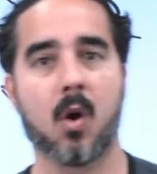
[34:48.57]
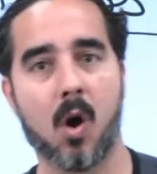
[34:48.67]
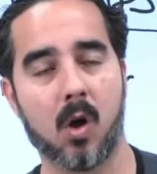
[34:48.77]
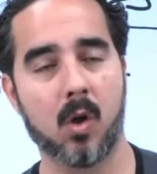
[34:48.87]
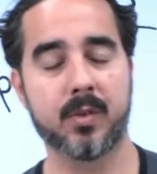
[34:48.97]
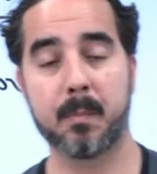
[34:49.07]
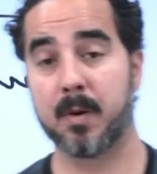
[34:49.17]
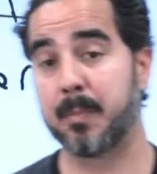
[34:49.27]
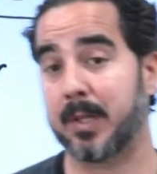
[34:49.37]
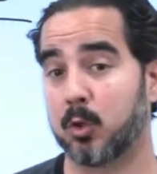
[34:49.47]
called
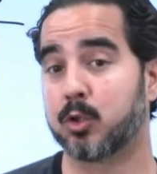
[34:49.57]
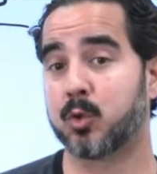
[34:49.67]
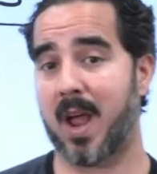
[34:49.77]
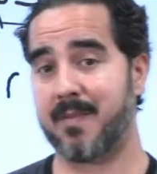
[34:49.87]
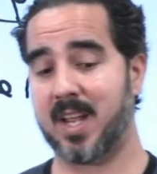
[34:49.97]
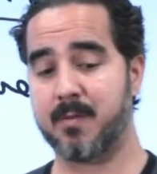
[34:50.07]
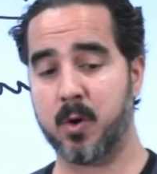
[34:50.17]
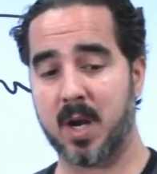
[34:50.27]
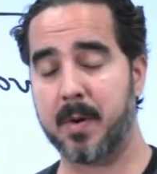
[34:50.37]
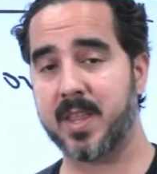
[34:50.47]
Perpetual Traffic. Have
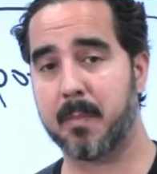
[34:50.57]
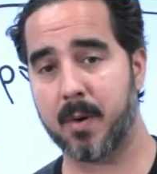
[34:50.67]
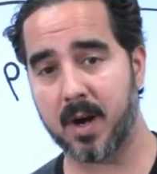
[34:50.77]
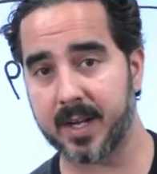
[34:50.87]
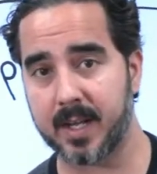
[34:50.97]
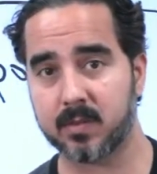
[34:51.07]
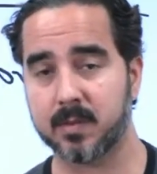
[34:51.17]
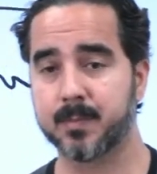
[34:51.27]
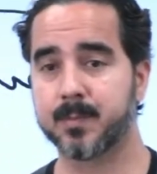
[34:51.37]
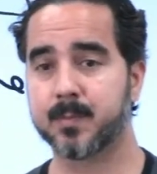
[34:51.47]
you heard about that podcast?